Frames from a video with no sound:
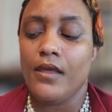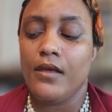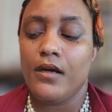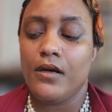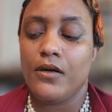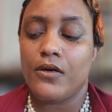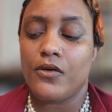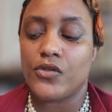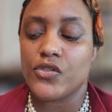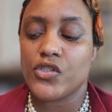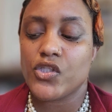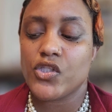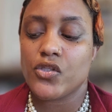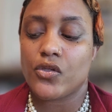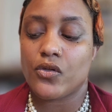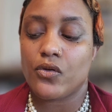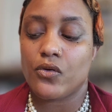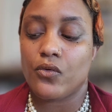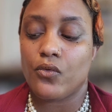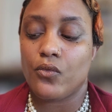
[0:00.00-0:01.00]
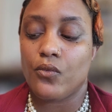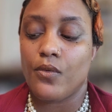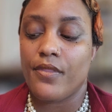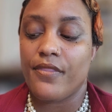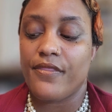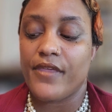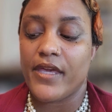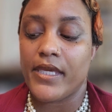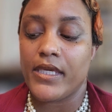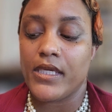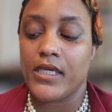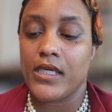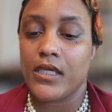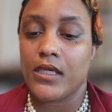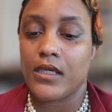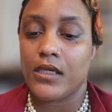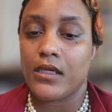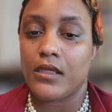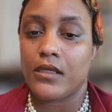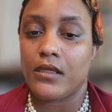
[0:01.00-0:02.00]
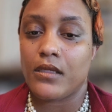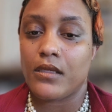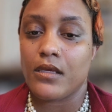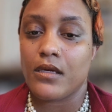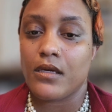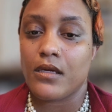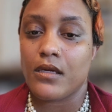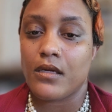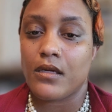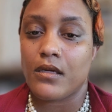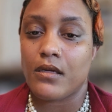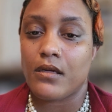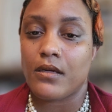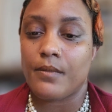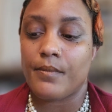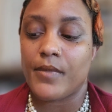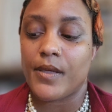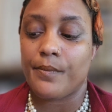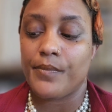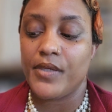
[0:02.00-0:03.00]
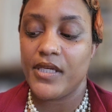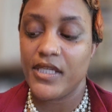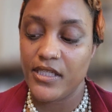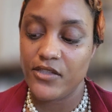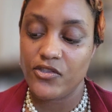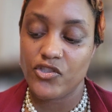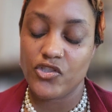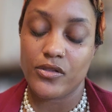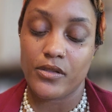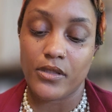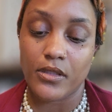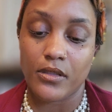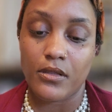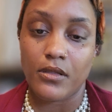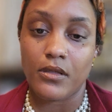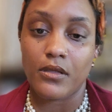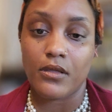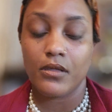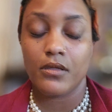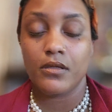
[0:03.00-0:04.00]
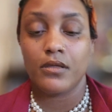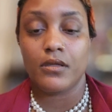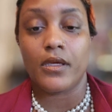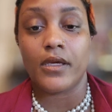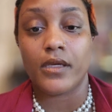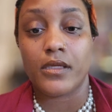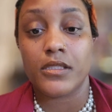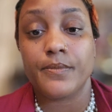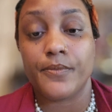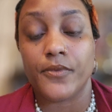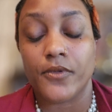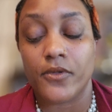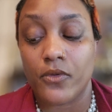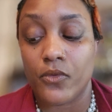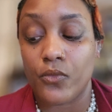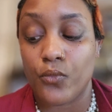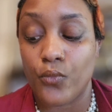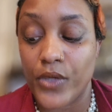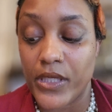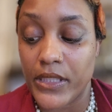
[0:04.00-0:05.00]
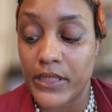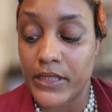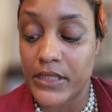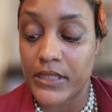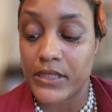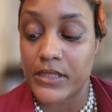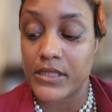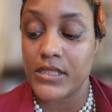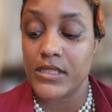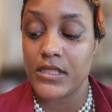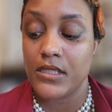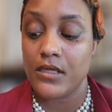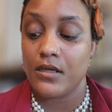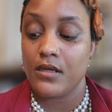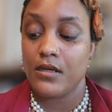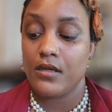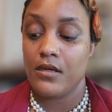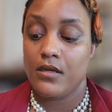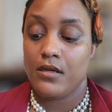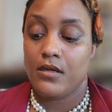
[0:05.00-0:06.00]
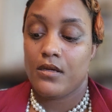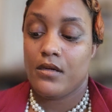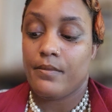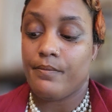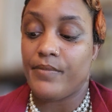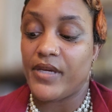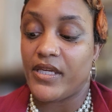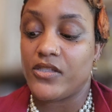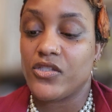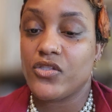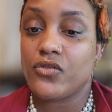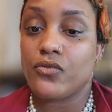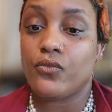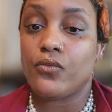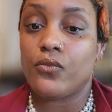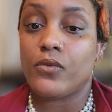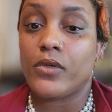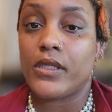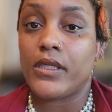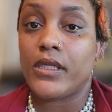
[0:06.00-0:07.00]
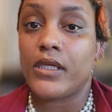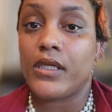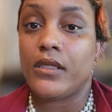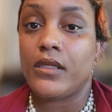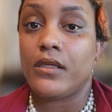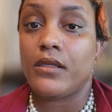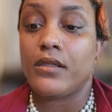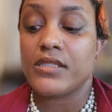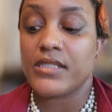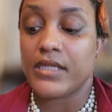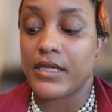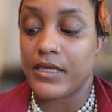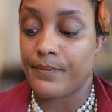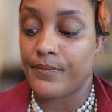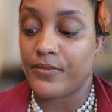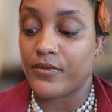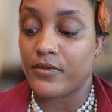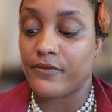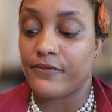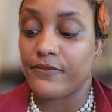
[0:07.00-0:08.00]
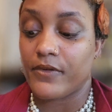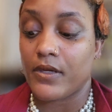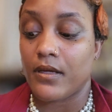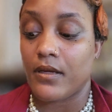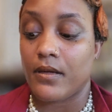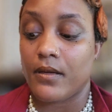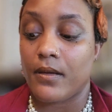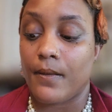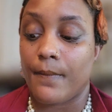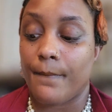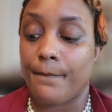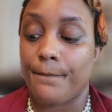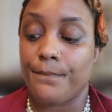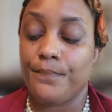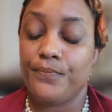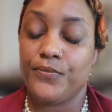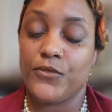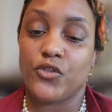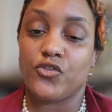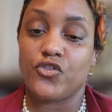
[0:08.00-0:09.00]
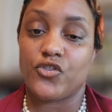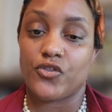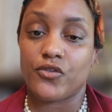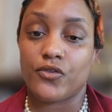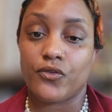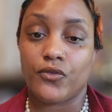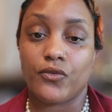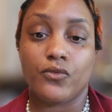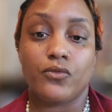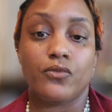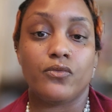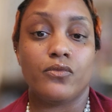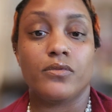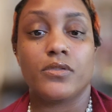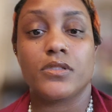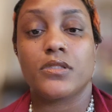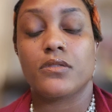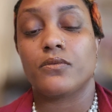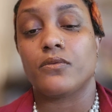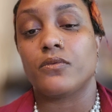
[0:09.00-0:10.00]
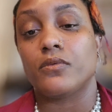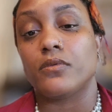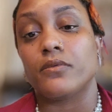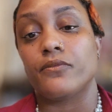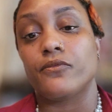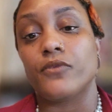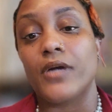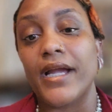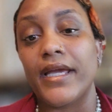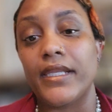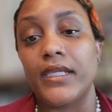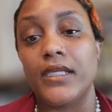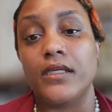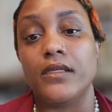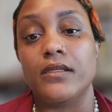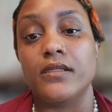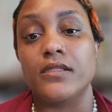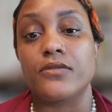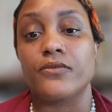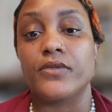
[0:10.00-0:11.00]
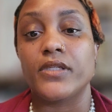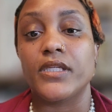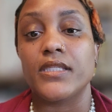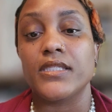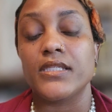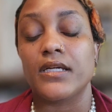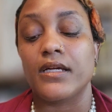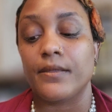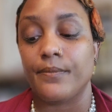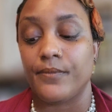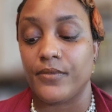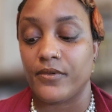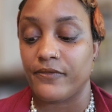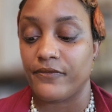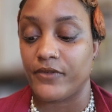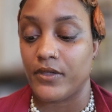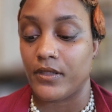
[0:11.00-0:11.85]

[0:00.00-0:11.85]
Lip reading: Also, they can impeach the expert witness based on any type of journals or writings or any type of